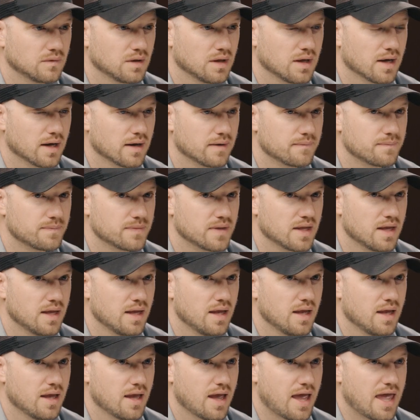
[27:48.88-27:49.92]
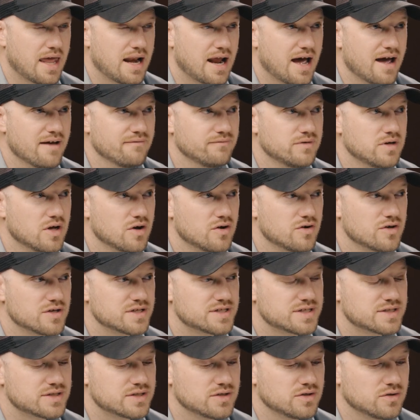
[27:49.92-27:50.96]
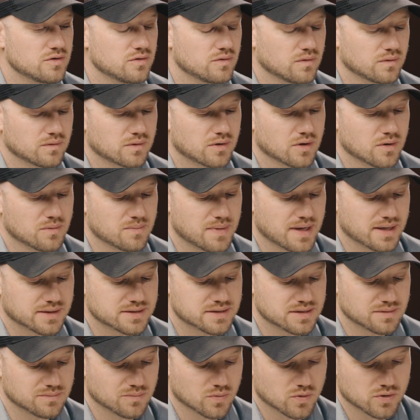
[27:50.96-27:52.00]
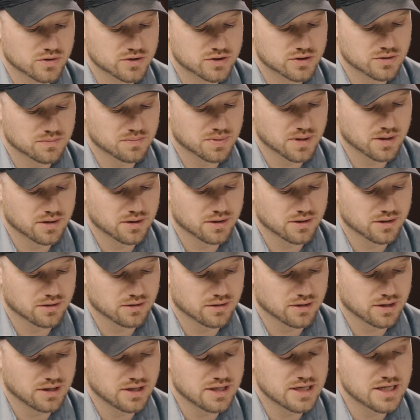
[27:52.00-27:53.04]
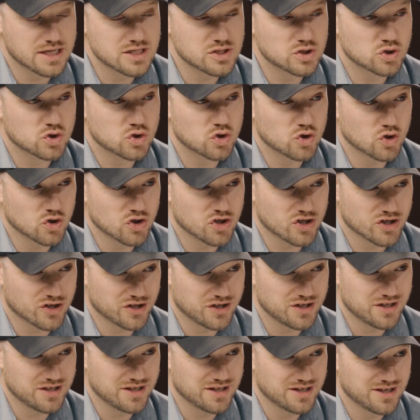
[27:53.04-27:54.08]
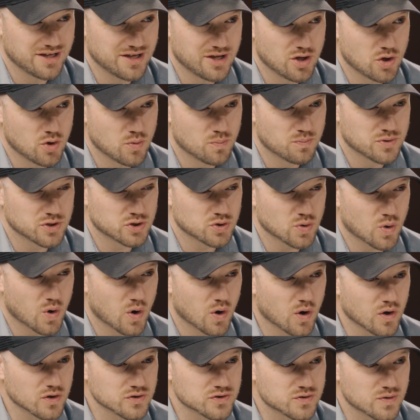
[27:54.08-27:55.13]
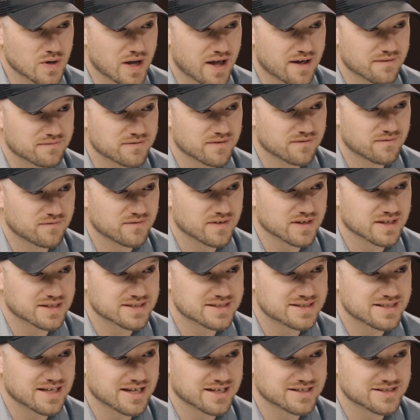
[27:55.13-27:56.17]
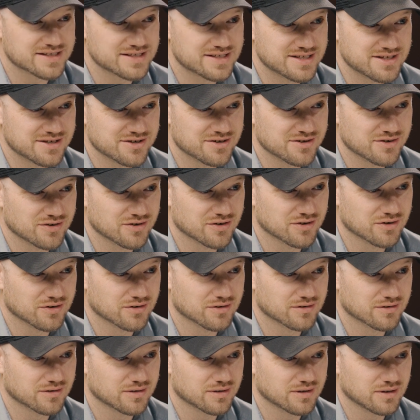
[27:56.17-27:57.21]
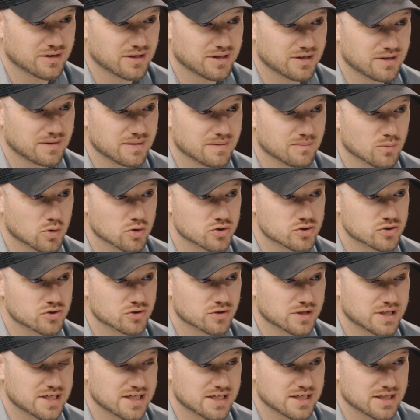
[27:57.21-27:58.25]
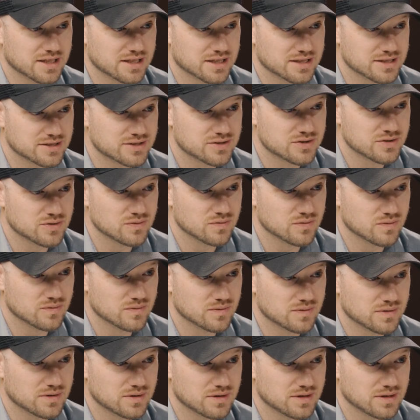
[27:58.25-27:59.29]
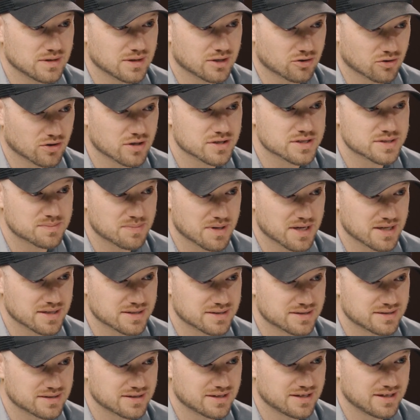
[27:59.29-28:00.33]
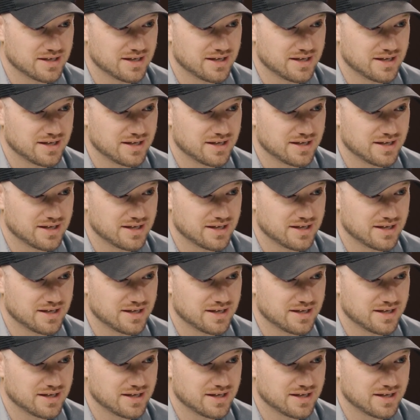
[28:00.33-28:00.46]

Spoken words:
Yeah. And I've noticed too, going back to the moisture barrier, it is good, but you also have to fix the exterior, the moisture getting into the crawl space.